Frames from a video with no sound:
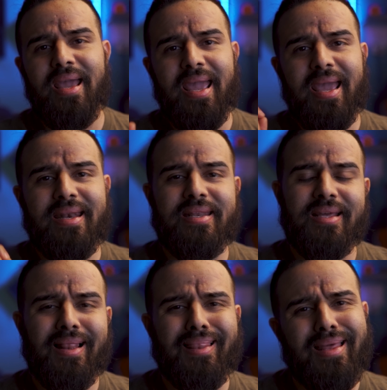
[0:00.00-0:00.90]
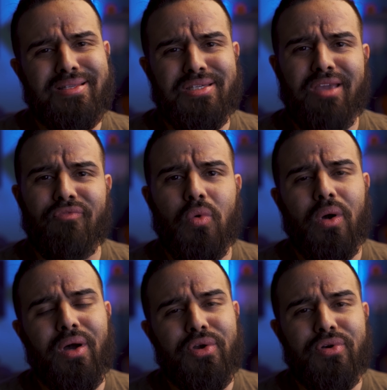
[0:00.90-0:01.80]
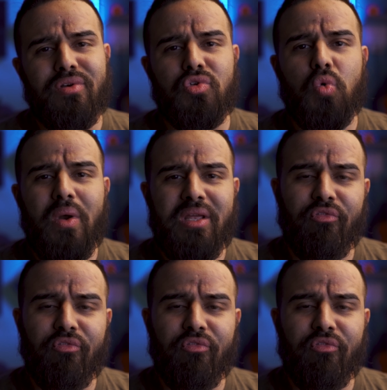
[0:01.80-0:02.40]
and let's give you 120